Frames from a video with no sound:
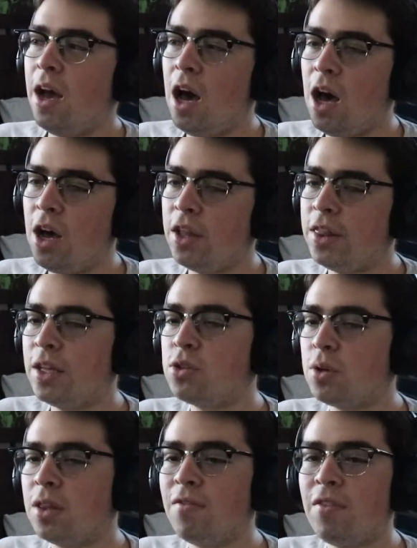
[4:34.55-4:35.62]
That's
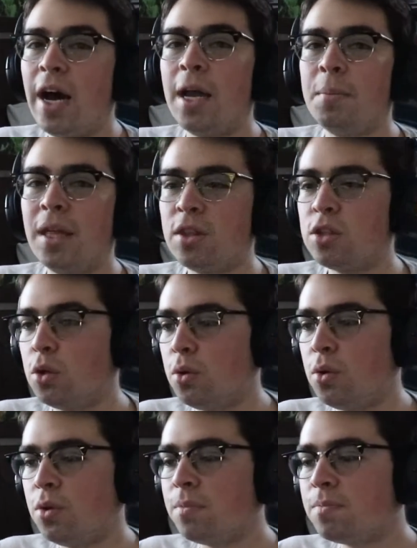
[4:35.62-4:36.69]
sort of the vibe that
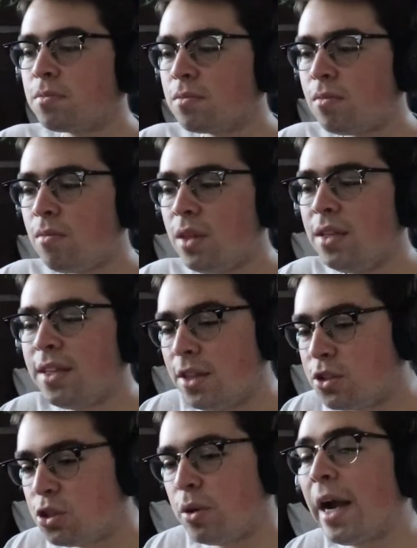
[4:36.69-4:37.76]

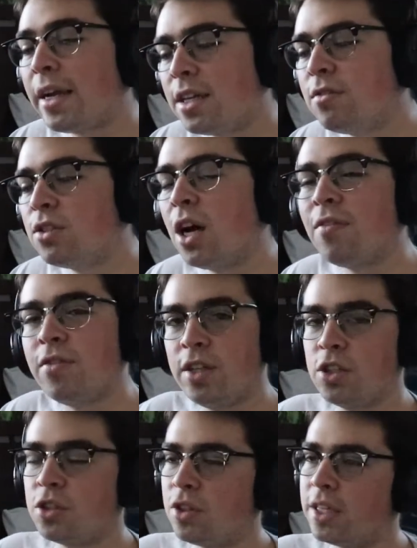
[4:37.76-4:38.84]
this track gives off
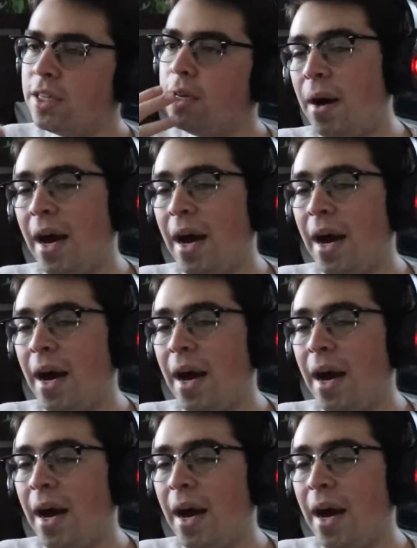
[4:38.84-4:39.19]
initially.